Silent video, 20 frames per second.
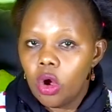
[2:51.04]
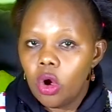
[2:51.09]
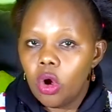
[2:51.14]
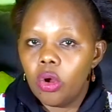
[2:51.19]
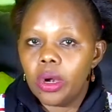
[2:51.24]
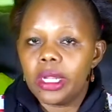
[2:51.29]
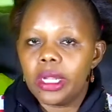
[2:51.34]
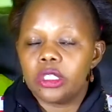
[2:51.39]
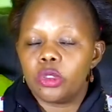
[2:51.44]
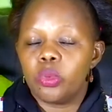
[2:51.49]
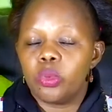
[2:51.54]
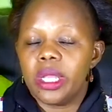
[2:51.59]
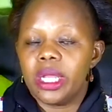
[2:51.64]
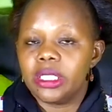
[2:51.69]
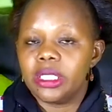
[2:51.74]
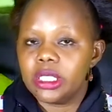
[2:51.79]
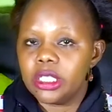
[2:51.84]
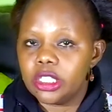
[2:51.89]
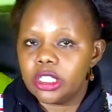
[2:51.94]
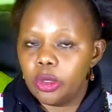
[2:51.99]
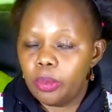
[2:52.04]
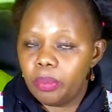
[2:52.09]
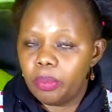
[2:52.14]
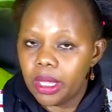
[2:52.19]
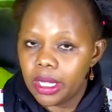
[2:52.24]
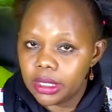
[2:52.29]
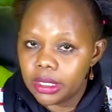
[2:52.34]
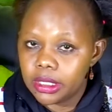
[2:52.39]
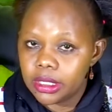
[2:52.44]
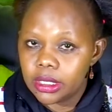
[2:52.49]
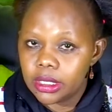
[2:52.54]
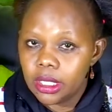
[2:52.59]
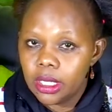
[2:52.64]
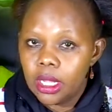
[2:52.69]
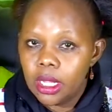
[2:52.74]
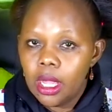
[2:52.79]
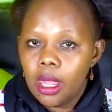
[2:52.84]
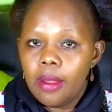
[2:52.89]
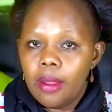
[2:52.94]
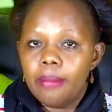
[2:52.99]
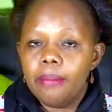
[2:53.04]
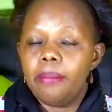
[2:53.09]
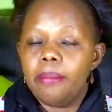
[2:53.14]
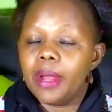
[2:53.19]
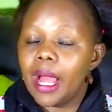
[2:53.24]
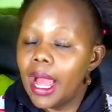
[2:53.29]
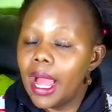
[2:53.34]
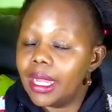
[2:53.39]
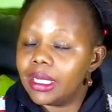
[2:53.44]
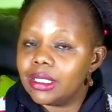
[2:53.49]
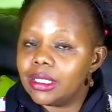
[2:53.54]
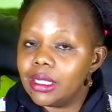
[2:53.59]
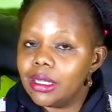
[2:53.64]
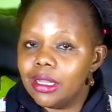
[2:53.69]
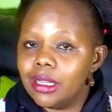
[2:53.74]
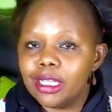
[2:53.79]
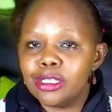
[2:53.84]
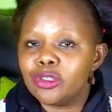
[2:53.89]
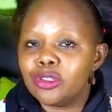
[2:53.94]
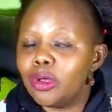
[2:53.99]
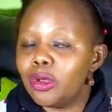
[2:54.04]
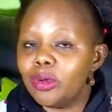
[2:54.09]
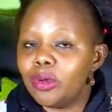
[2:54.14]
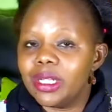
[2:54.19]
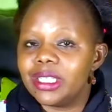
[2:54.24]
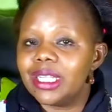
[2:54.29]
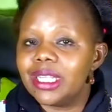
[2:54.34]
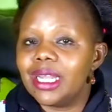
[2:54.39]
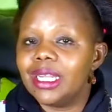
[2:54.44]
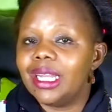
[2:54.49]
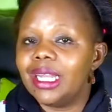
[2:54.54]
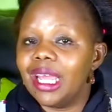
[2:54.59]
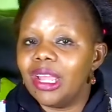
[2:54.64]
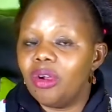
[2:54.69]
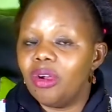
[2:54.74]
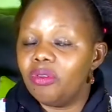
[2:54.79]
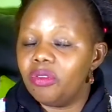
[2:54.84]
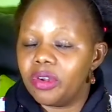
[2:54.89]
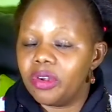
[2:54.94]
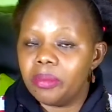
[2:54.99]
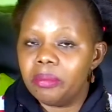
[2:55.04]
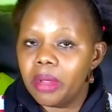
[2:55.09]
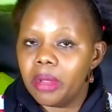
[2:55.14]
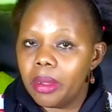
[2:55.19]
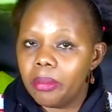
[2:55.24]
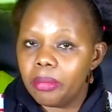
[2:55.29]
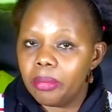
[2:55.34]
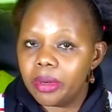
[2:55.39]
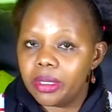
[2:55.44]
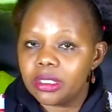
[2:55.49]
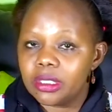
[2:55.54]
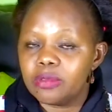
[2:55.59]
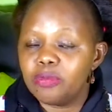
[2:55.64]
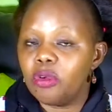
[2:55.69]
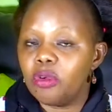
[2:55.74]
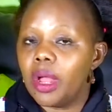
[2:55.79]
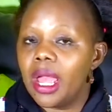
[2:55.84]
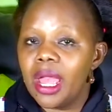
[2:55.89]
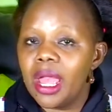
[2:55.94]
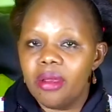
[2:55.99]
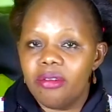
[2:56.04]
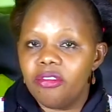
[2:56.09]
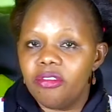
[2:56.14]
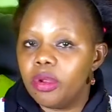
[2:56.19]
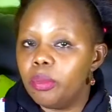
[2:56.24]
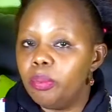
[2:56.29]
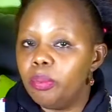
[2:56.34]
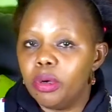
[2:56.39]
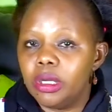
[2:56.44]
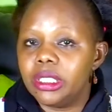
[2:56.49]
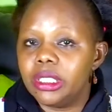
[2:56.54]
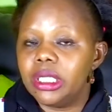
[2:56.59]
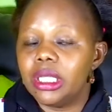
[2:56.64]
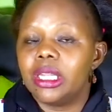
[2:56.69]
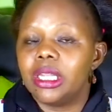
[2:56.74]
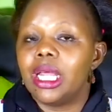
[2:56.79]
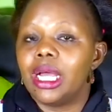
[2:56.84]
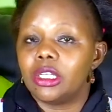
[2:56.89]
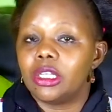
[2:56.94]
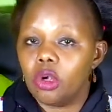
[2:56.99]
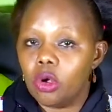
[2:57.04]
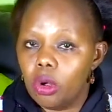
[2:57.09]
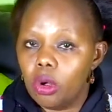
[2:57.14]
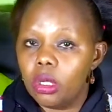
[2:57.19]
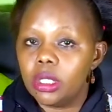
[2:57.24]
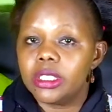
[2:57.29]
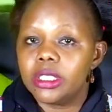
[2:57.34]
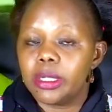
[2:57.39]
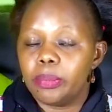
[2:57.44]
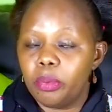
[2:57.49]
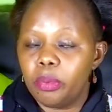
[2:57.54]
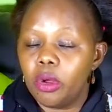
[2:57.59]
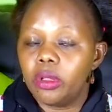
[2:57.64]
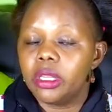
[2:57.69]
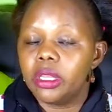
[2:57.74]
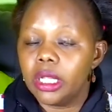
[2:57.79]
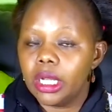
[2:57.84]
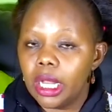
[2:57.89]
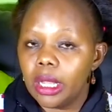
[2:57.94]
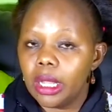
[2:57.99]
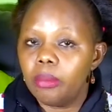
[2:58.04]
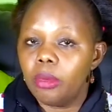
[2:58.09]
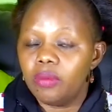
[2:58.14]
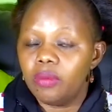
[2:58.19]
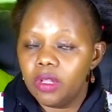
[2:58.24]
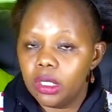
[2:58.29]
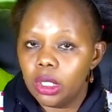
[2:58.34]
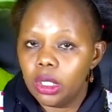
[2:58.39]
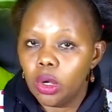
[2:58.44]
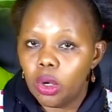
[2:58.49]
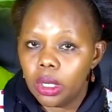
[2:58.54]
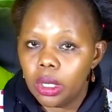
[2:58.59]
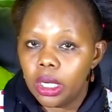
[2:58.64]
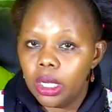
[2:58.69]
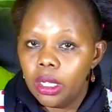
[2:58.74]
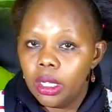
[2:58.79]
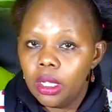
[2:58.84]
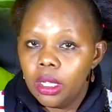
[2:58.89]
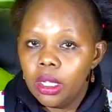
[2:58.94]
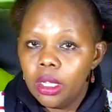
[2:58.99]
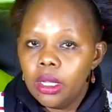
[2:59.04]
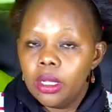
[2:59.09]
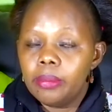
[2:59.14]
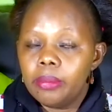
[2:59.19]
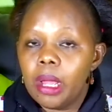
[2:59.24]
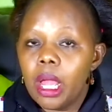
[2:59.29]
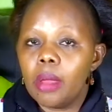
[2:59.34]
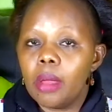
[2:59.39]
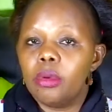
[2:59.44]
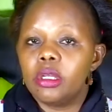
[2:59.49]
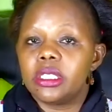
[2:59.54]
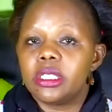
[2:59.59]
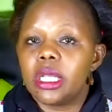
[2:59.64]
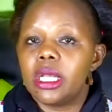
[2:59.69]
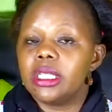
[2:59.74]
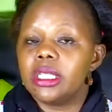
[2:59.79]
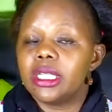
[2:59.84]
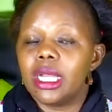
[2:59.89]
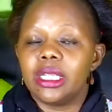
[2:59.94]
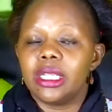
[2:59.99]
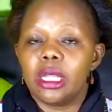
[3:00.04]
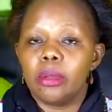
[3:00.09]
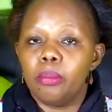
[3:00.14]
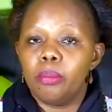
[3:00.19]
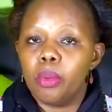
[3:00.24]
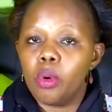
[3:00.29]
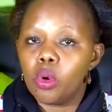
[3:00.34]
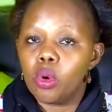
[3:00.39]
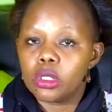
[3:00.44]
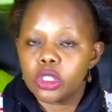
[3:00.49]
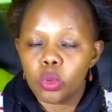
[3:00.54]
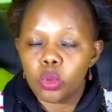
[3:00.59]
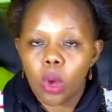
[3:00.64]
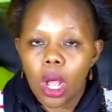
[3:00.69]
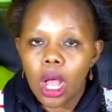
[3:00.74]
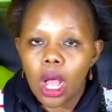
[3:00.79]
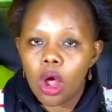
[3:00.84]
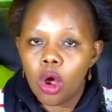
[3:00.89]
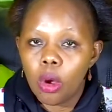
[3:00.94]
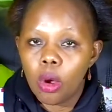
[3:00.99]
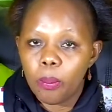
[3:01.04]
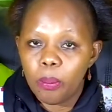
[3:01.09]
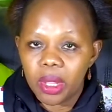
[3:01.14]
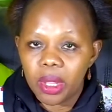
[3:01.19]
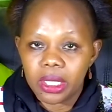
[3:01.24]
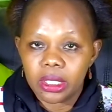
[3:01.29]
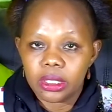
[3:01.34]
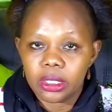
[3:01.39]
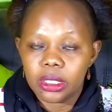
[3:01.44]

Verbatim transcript: or as we anticipate. But there is always a day of remembrance for everybody that calls upon the name of the Lord. Bible says, and the books were opened,